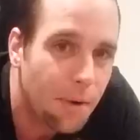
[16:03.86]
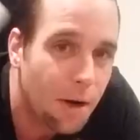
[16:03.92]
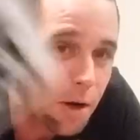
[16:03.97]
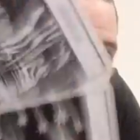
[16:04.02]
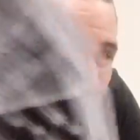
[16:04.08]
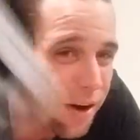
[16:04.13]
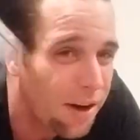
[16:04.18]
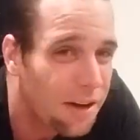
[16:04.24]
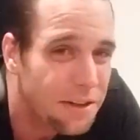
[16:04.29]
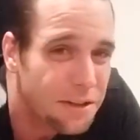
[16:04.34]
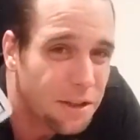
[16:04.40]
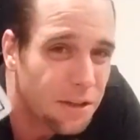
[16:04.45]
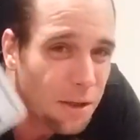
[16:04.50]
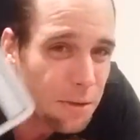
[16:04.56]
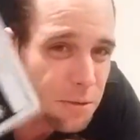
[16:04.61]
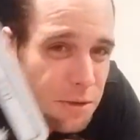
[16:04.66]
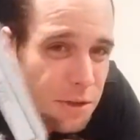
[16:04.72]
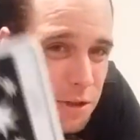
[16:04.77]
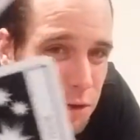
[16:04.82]
Aquarius
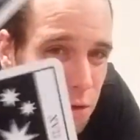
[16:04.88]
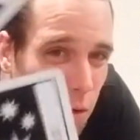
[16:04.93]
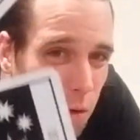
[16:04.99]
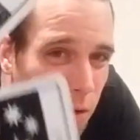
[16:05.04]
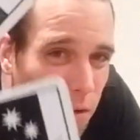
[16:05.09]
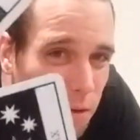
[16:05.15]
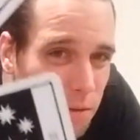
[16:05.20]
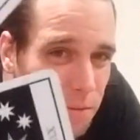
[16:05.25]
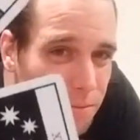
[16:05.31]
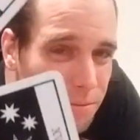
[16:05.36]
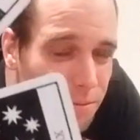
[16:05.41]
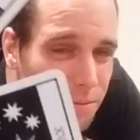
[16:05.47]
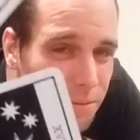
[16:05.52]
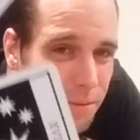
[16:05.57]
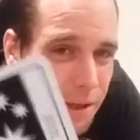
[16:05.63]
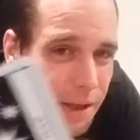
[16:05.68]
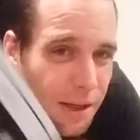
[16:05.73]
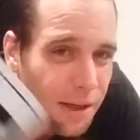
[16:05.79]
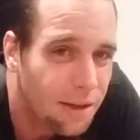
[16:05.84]
closed this door,
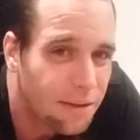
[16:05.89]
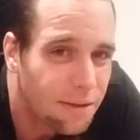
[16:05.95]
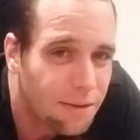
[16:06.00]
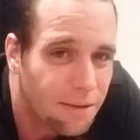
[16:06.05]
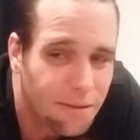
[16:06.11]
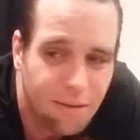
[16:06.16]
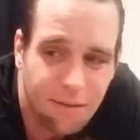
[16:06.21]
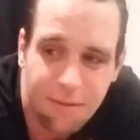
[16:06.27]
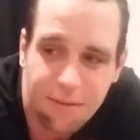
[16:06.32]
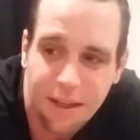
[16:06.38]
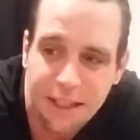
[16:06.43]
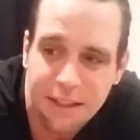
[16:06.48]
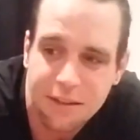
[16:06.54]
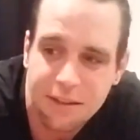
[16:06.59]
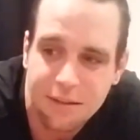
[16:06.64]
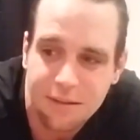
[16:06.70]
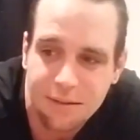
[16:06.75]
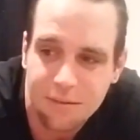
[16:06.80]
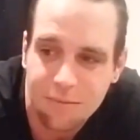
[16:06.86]
and
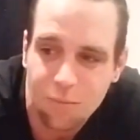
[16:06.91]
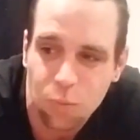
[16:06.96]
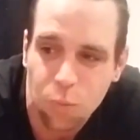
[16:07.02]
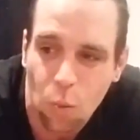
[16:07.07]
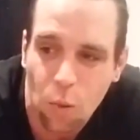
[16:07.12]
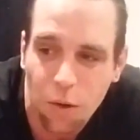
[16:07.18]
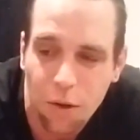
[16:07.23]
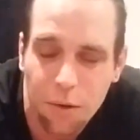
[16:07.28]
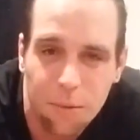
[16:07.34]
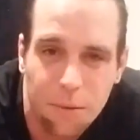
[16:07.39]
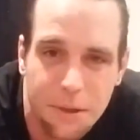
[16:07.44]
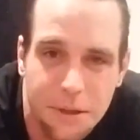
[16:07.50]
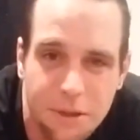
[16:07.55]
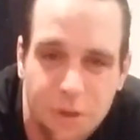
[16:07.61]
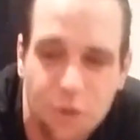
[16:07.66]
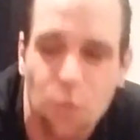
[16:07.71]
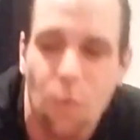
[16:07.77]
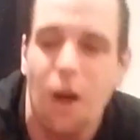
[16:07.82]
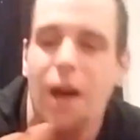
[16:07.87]
that's one of the
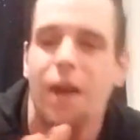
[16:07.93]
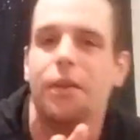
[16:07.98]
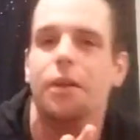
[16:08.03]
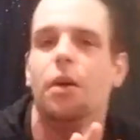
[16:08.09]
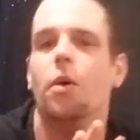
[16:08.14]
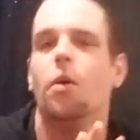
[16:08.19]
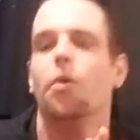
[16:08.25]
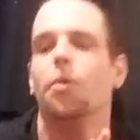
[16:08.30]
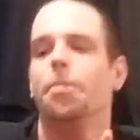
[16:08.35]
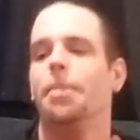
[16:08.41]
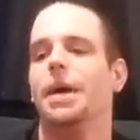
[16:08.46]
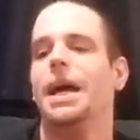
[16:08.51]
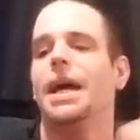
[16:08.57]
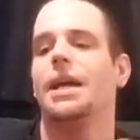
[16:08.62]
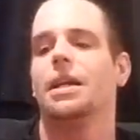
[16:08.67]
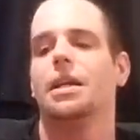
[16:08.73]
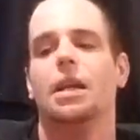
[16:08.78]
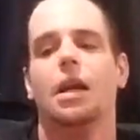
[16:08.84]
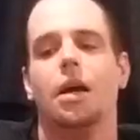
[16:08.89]
reasons why they're holding
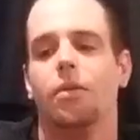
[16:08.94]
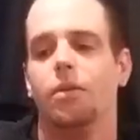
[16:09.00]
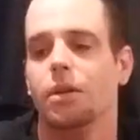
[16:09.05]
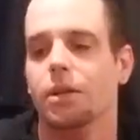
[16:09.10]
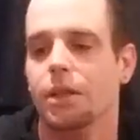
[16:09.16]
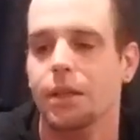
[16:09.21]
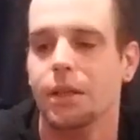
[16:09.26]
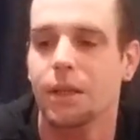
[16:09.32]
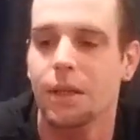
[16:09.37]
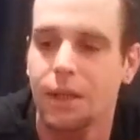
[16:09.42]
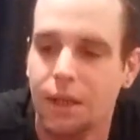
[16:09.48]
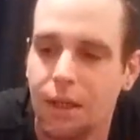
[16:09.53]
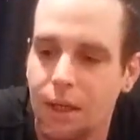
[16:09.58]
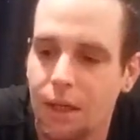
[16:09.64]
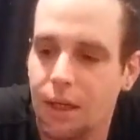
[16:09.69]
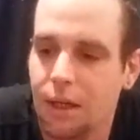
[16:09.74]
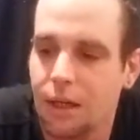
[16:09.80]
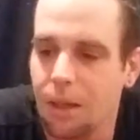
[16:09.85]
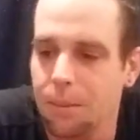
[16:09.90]
back and not really
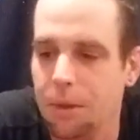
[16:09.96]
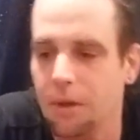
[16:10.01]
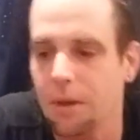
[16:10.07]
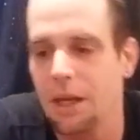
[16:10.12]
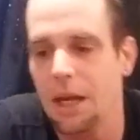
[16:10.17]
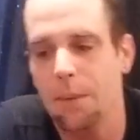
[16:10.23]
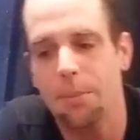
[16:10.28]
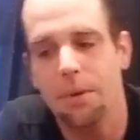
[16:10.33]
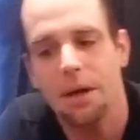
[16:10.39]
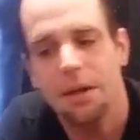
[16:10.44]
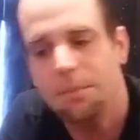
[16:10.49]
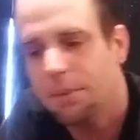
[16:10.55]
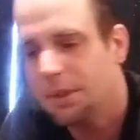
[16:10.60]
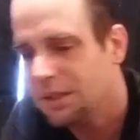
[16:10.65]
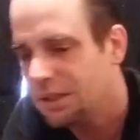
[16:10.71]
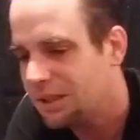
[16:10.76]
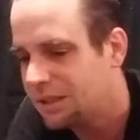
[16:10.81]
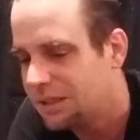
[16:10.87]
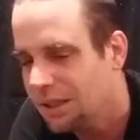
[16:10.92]
communicate. But
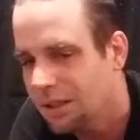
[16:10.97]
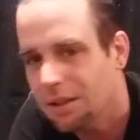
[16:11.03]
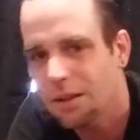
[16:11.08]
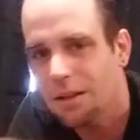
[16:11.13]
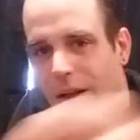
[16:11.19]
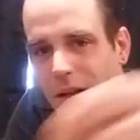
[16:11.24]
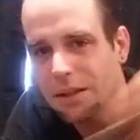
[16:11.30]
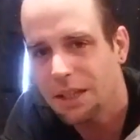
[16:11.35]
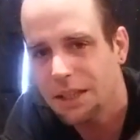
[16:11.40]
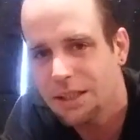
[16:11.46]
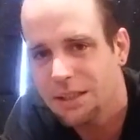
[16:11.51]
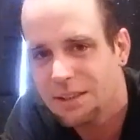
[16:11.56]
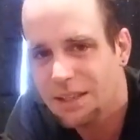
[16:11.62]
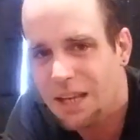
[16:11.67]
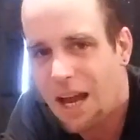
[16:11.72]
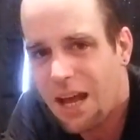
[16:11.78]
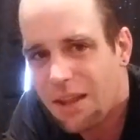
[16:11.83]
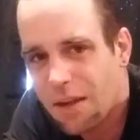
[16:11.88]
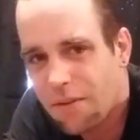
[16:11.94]
but still on the
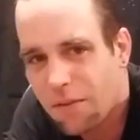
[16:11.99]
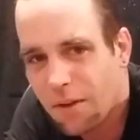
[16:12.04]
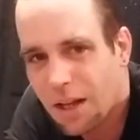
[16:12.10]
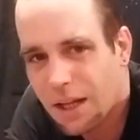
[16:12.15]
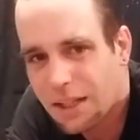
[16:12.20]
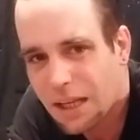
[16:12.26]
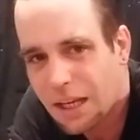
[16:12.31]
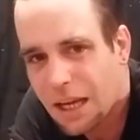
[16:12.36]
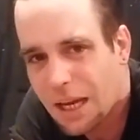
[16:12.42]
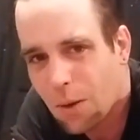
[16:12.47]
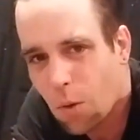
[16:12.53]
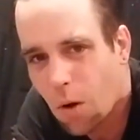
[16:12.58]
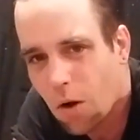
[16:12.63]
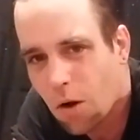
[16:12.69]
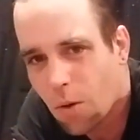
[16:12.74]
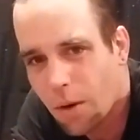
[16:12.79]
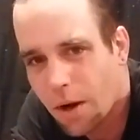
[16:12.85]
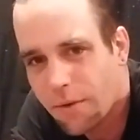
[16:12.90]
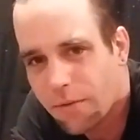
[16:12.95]
inside, they feel like they can't
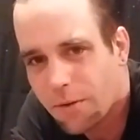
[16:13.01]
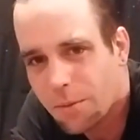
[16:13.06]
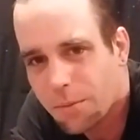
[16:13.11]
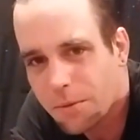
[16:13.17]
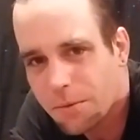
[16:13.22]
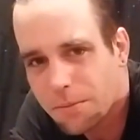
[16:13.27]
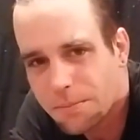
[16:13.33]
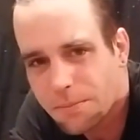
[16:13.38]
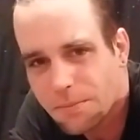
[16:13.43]
walk away from you.